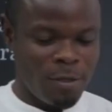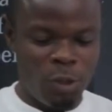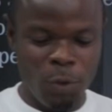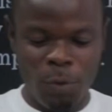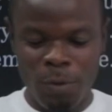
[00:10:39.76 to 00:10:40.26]

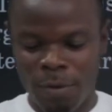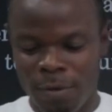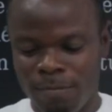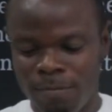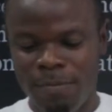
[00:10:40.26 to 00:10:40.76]

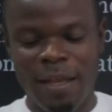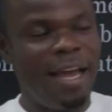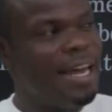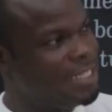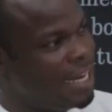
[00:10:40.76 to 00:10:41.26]
2,
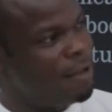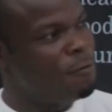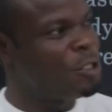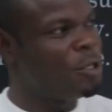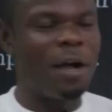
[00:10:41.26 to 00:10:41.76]
a
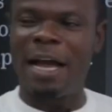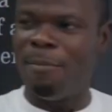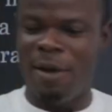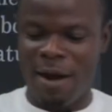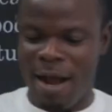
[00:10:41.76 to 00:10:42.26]
television
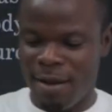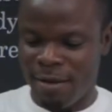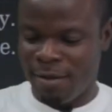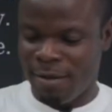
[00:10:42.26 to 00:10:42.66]
camera.